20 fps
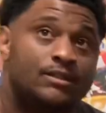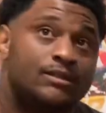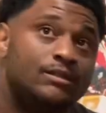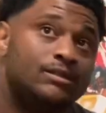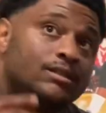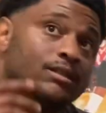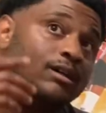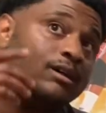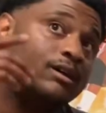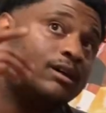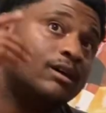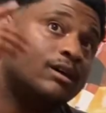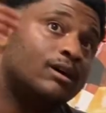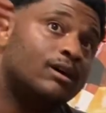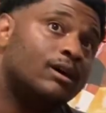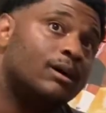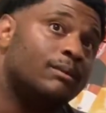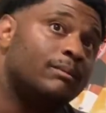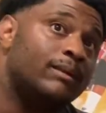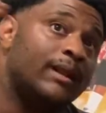the,
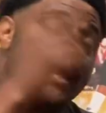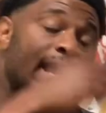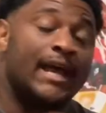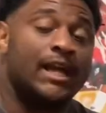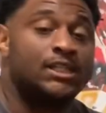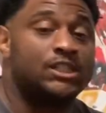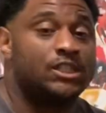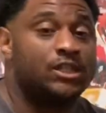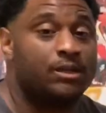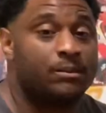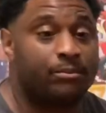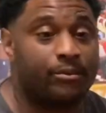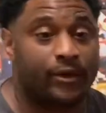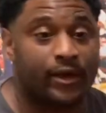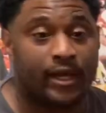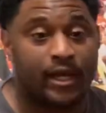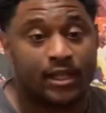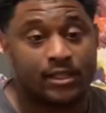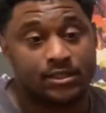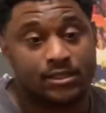uh, last year
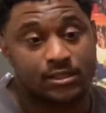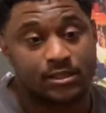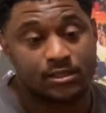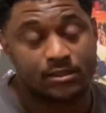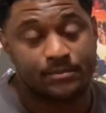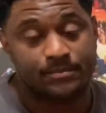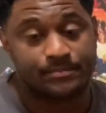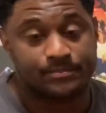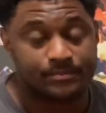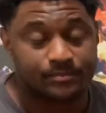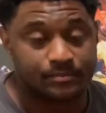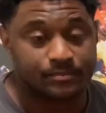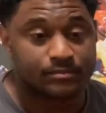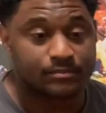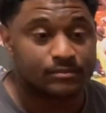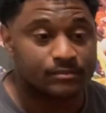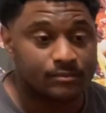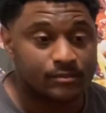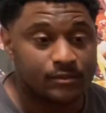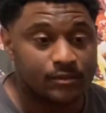breads
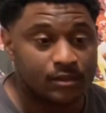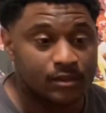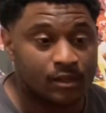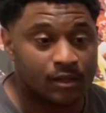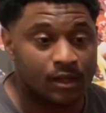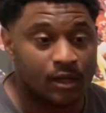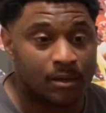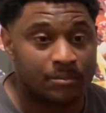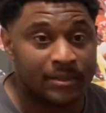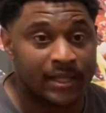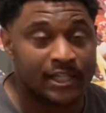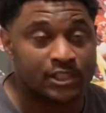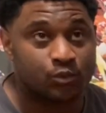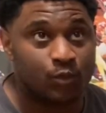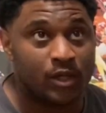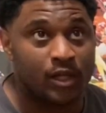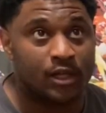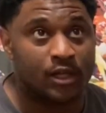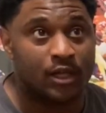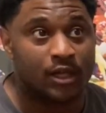um, next
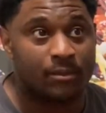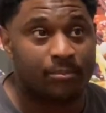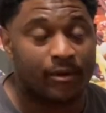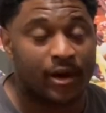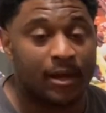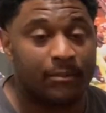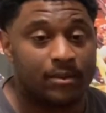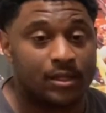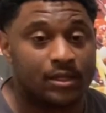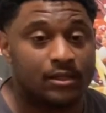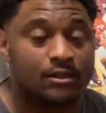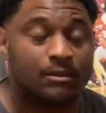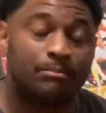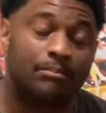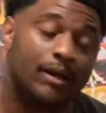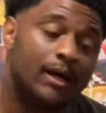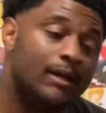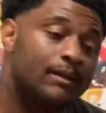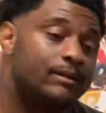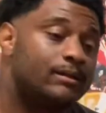weekend, probably.
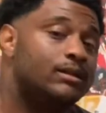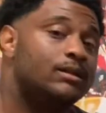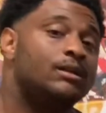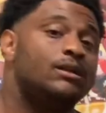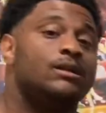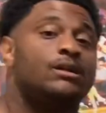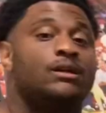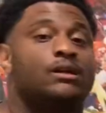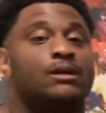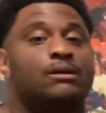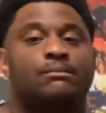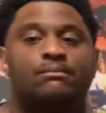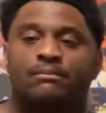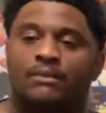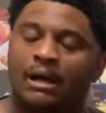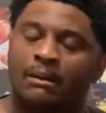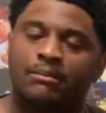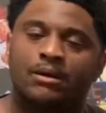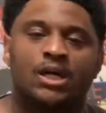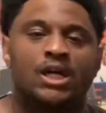But
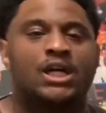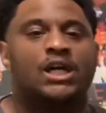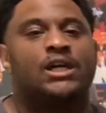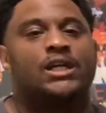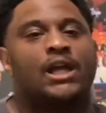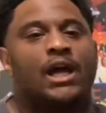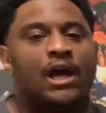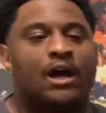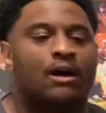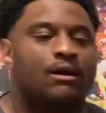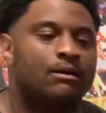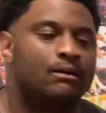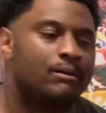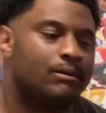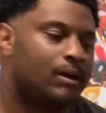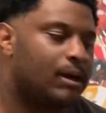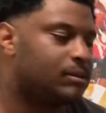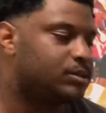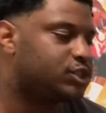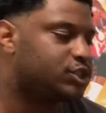I'm good, y'all.
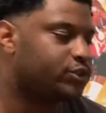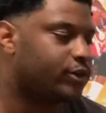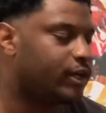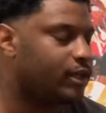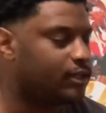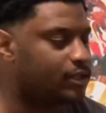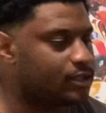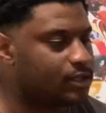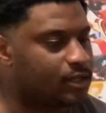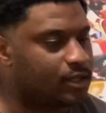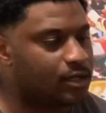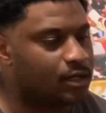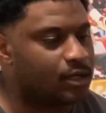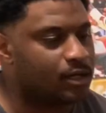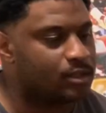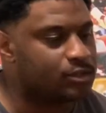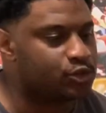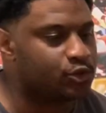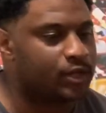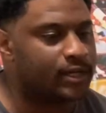I'm straight.
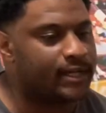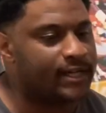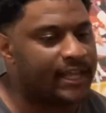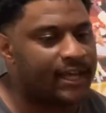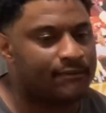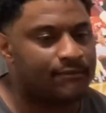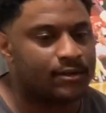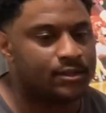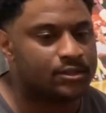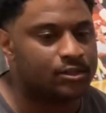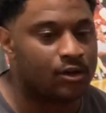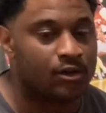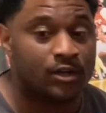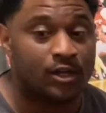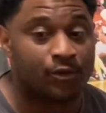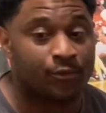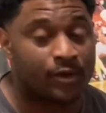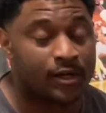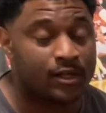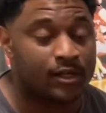Uh, Jordan 11s, only
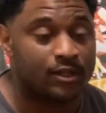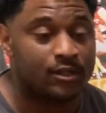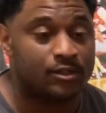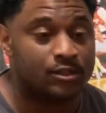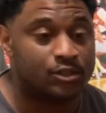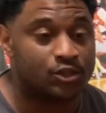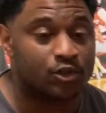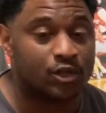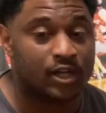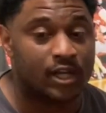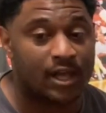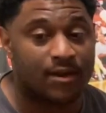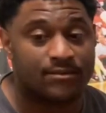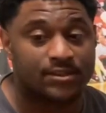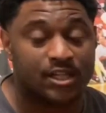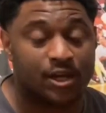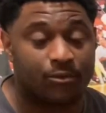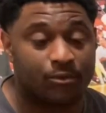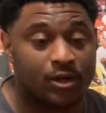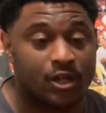really, Jordan 11s
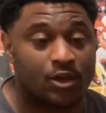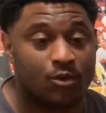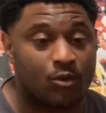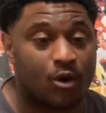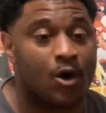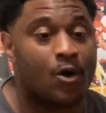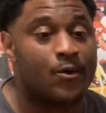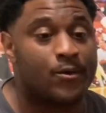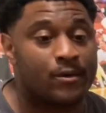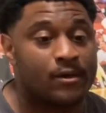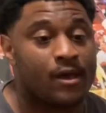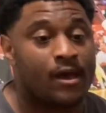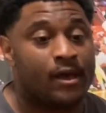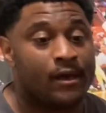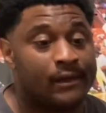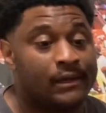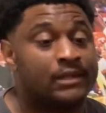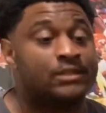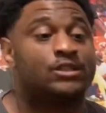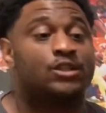I really want
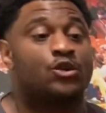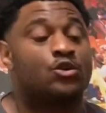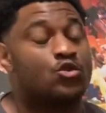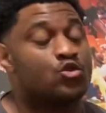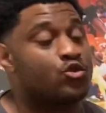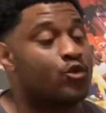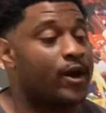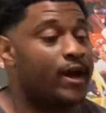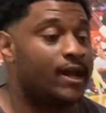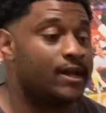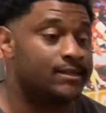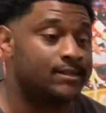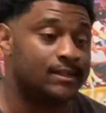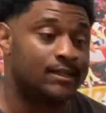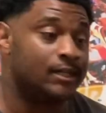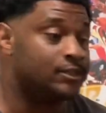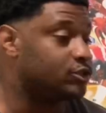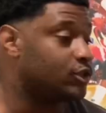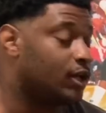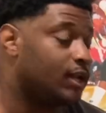is the cool grade.
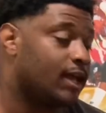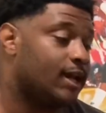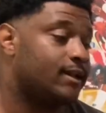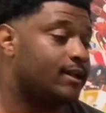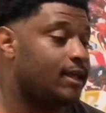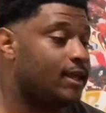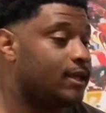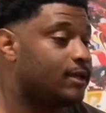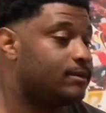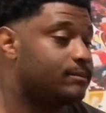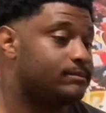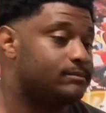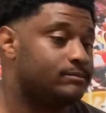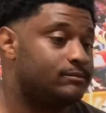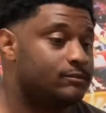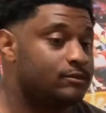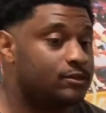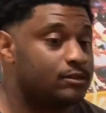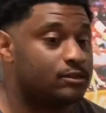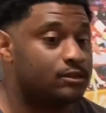It's all I need.
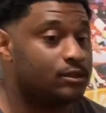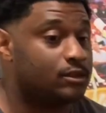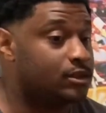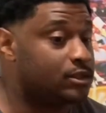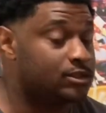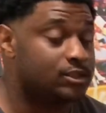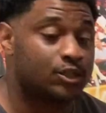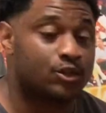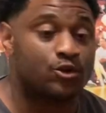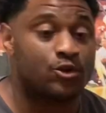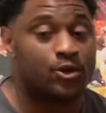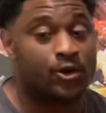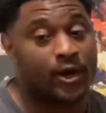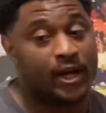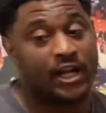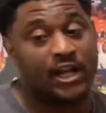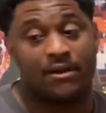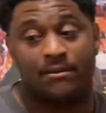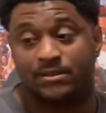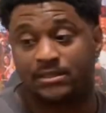If the cool grade
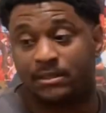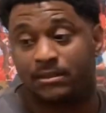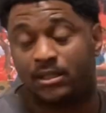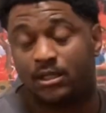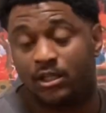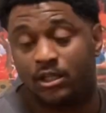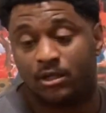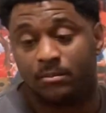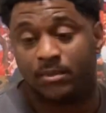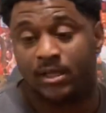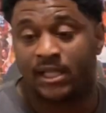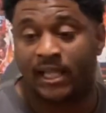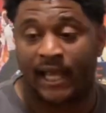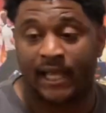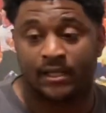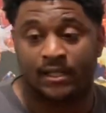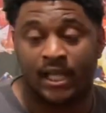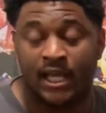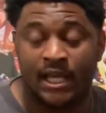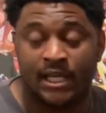11 on good? But
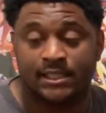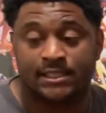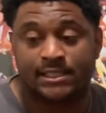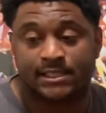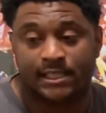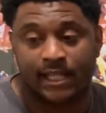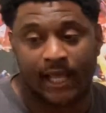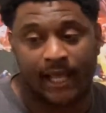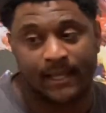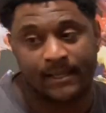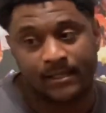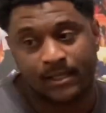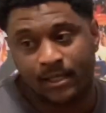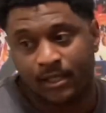like these is like,